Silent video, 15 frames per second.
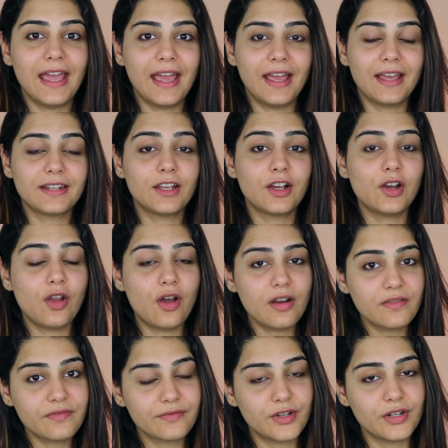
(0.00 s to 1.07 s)
And a lot
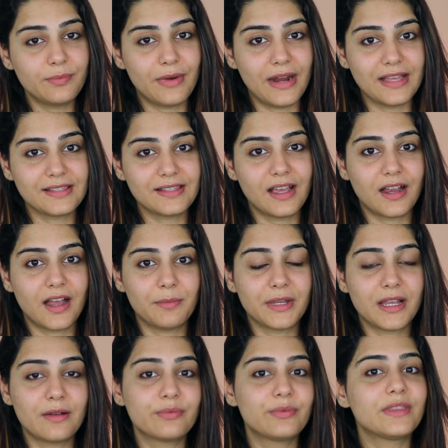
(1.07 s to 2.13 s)
of good brands are coming
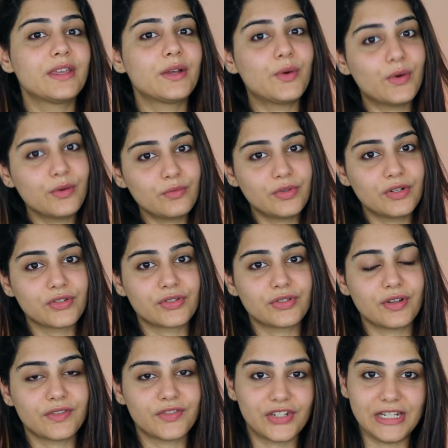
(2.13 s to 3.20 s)
up with their own
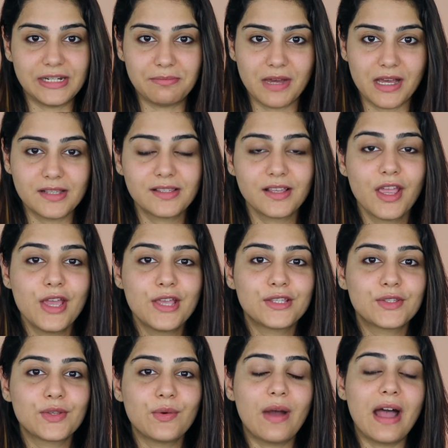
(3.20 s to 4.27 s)
version of sheet mask.
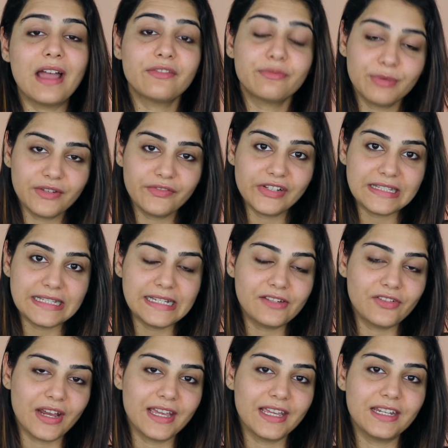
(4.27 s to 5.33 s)
So I've previously
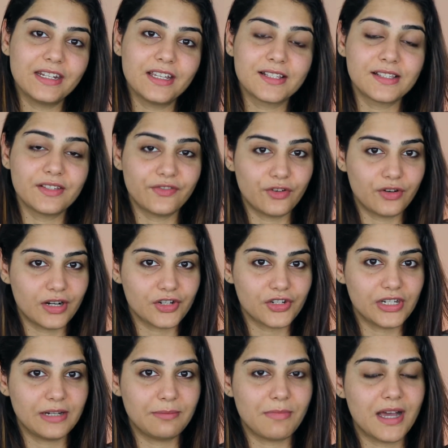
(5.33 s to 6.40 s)
tried a Sephora
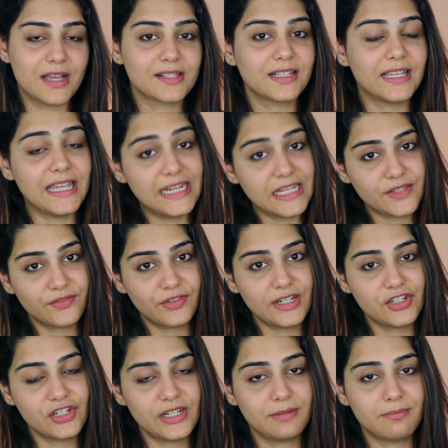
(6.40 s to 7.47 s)
sheet mask, Innisfree
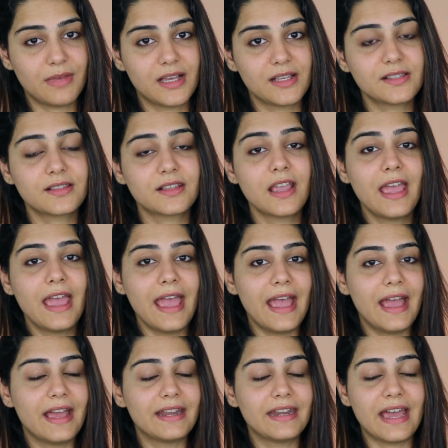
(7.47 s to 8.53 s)
sheet mask,
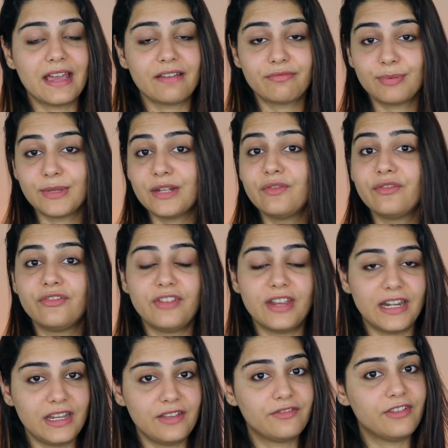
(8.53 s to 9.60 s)
and I've been
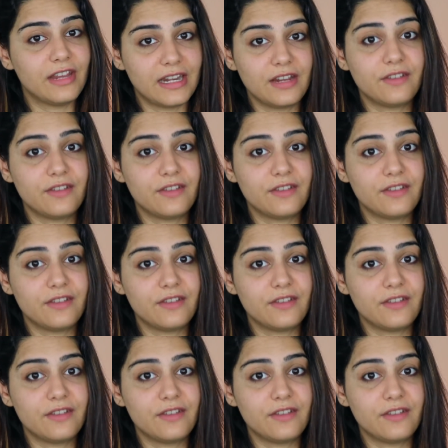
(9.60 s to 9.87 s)
very